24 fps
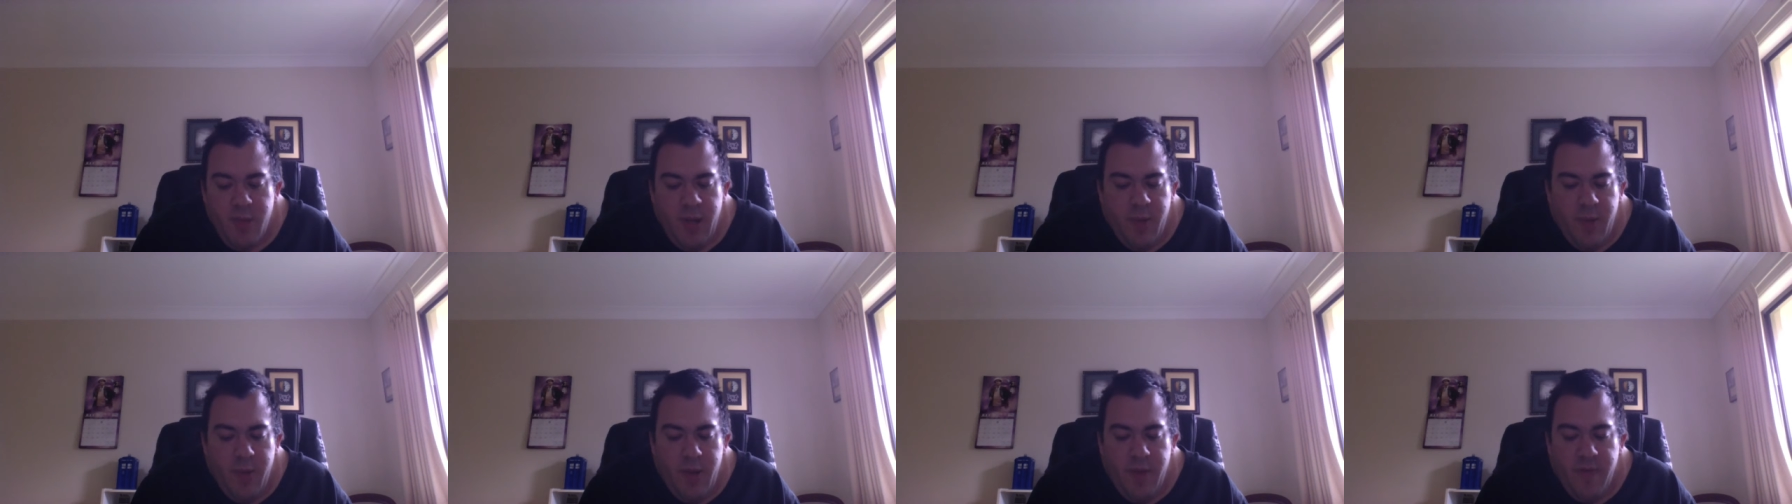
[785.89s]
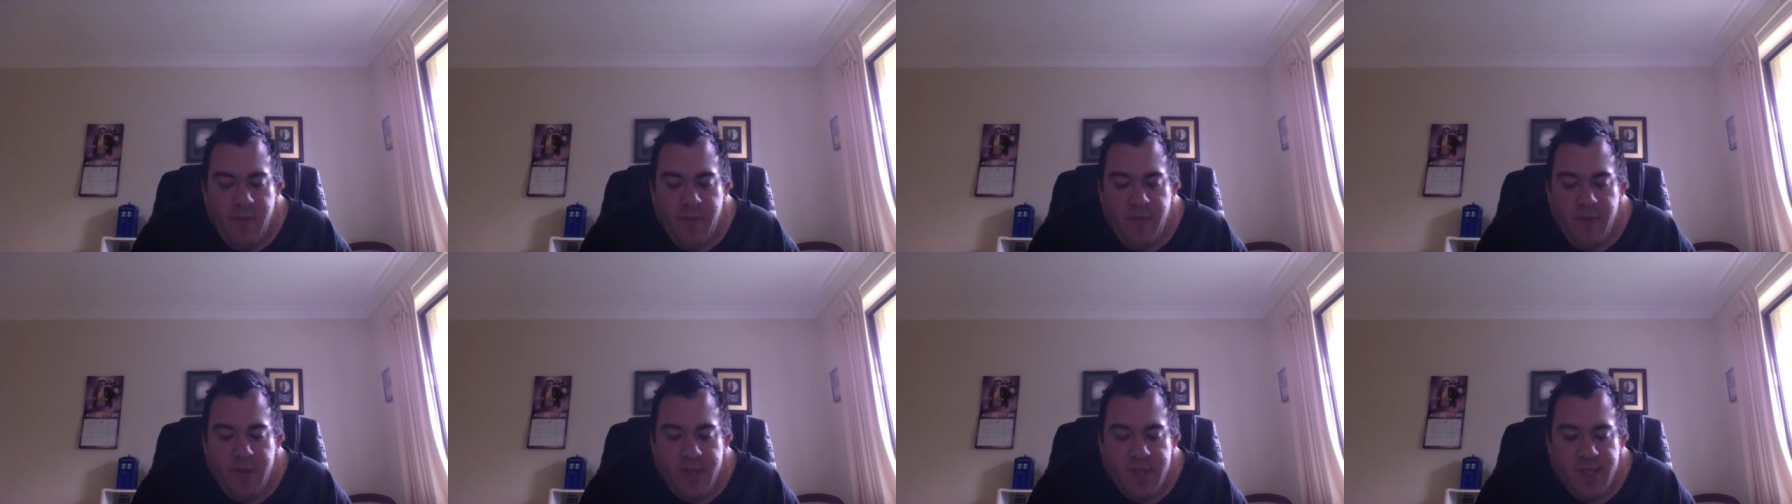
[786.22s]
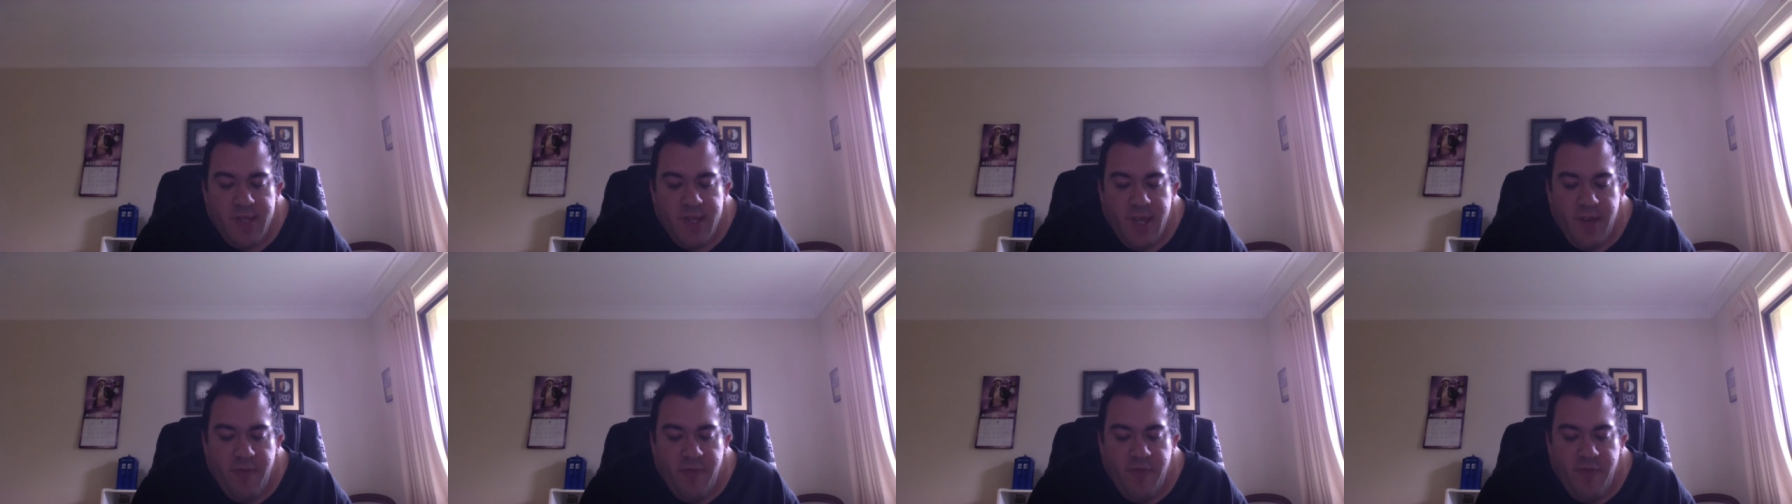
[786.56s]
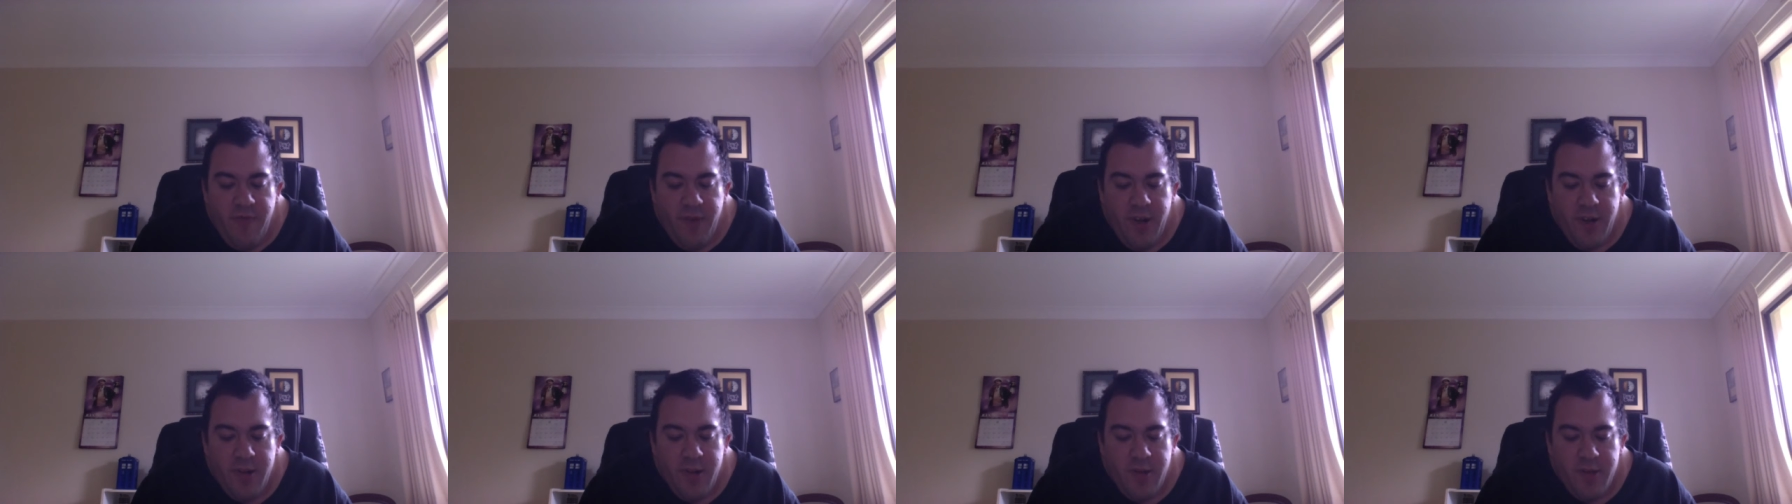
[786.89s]
maybe even the same
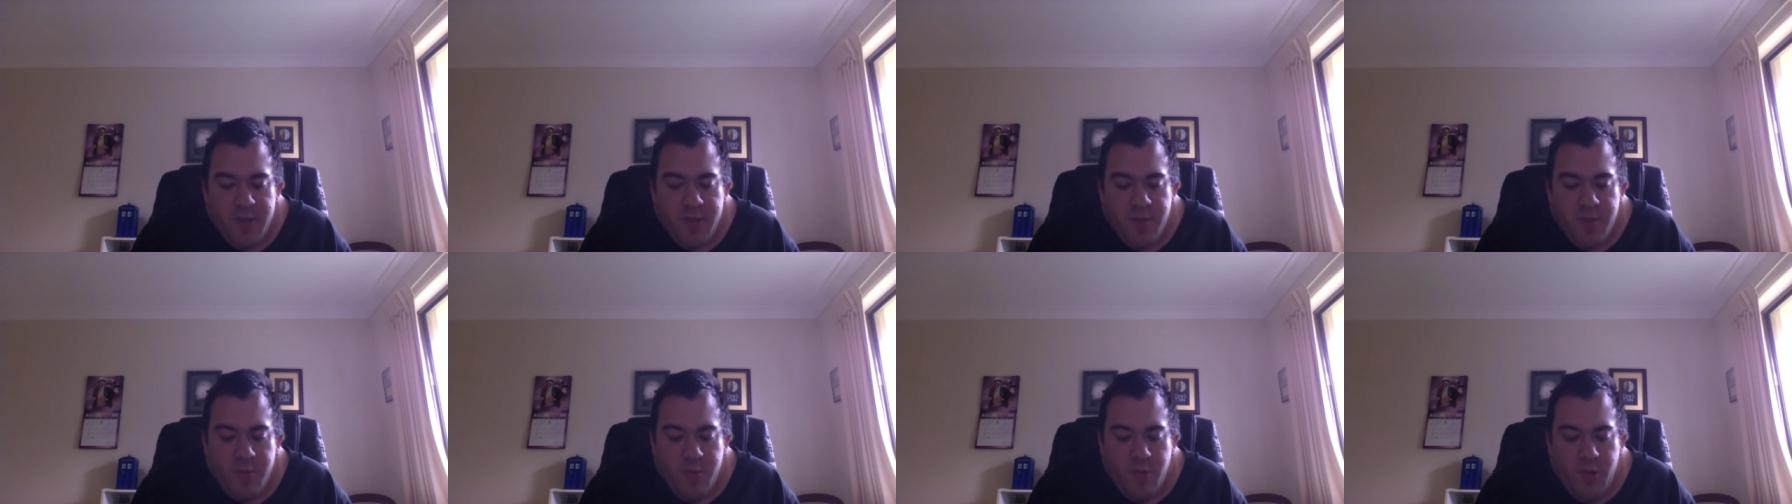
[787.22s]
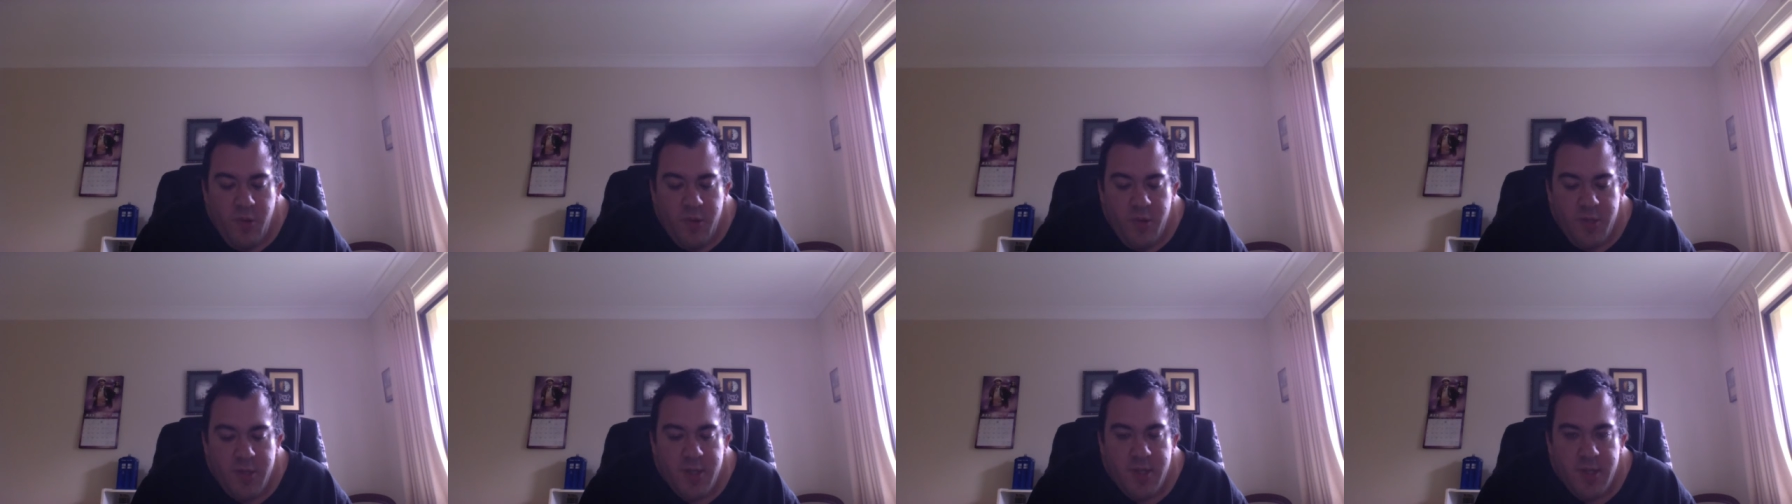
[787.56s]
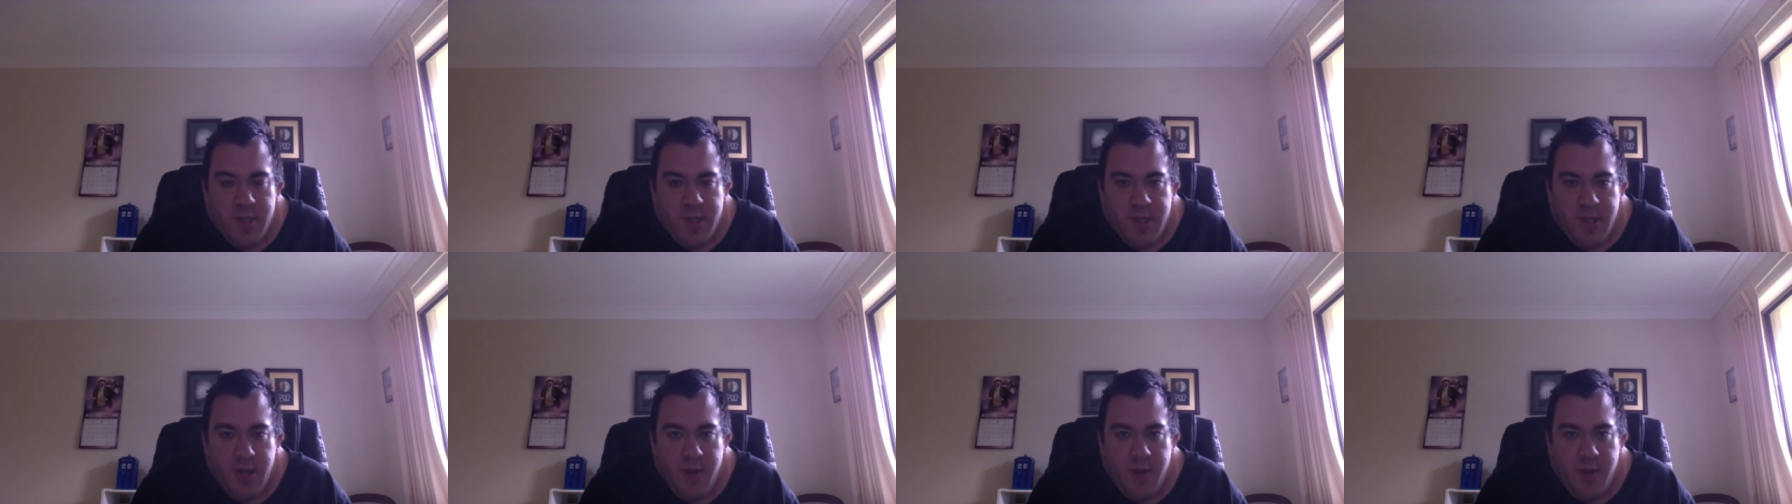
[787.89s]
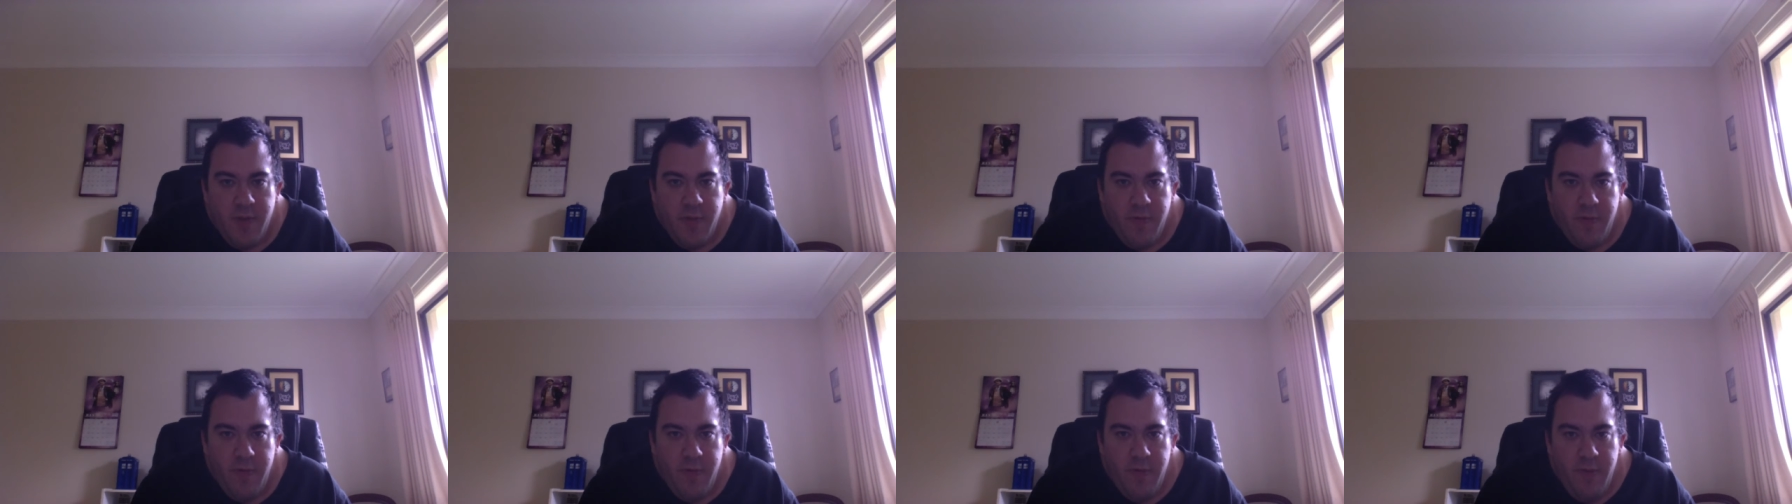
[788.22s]
freckles and warts and stuff.